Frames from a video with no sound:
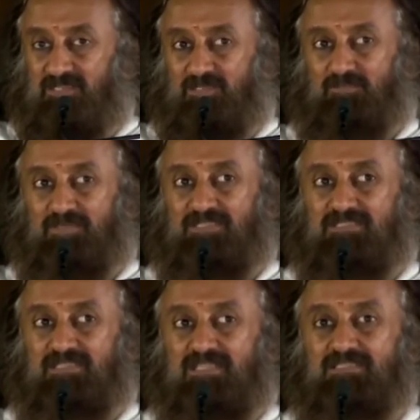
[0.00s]
to be
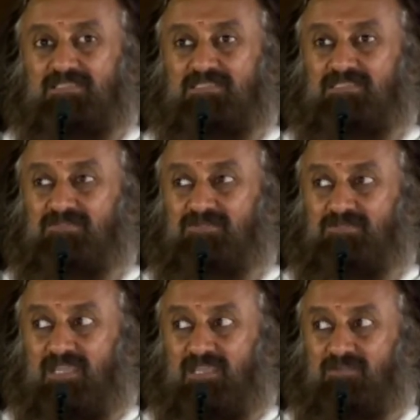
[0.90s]
sensitive to
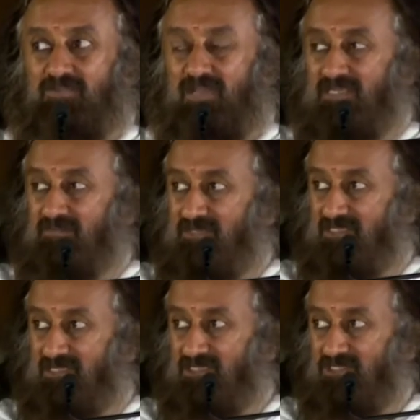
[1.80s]
the
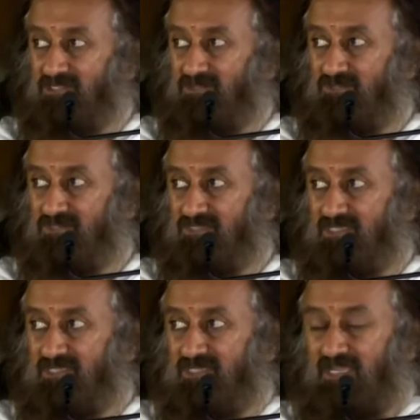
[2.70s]
environmental issues,
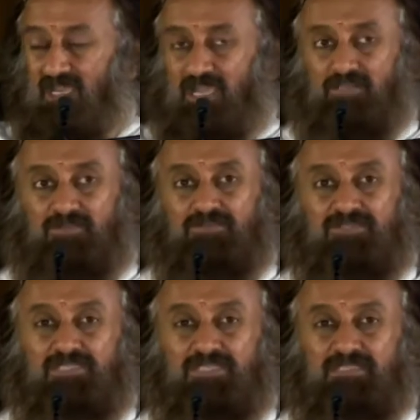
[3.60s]
and to
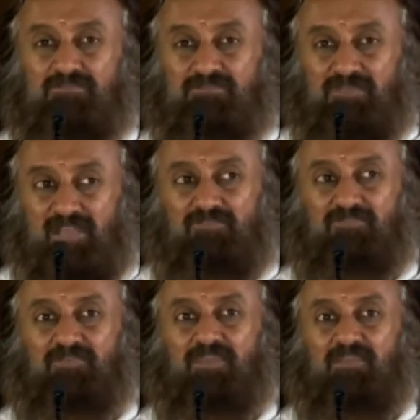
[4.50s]
see the
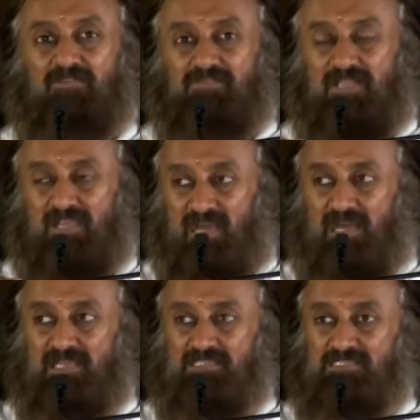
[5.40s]
welfare of the
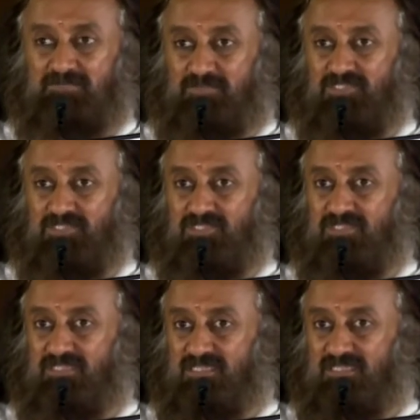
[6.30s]
last
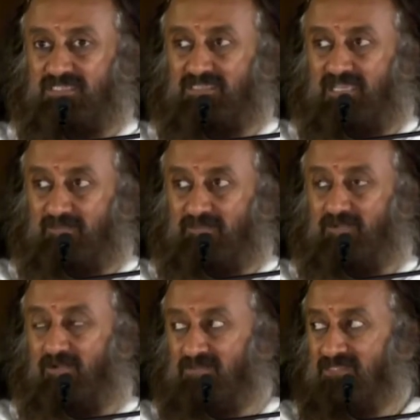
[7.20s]
person in their
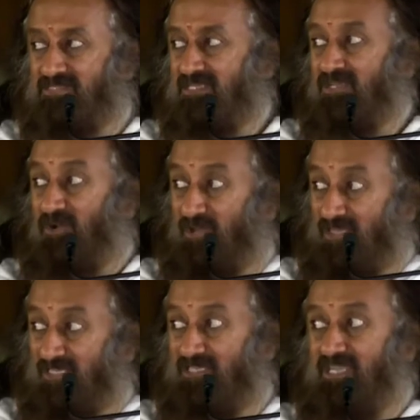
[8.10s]
province or
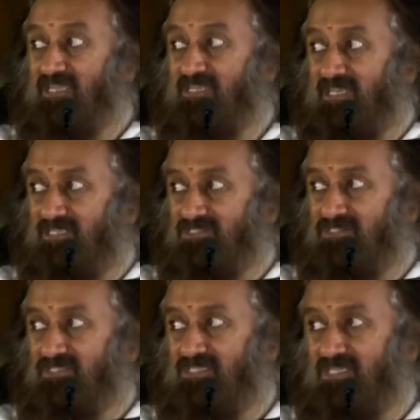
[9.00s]
in their
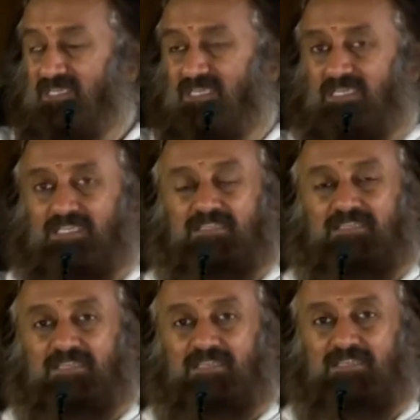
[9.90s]
country.
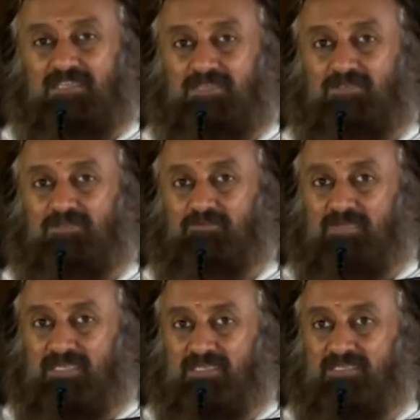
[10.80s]
They need to
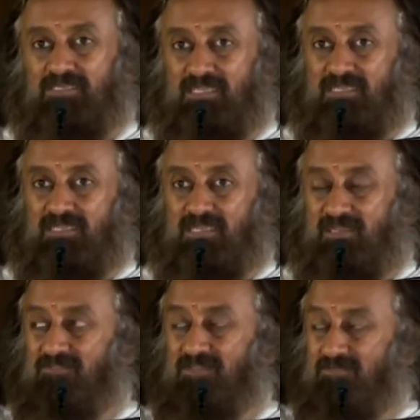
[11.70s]
better take
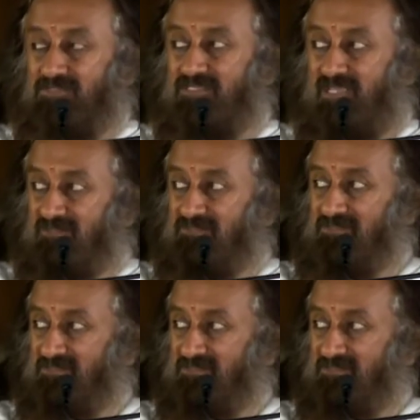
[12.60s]
care of themselves.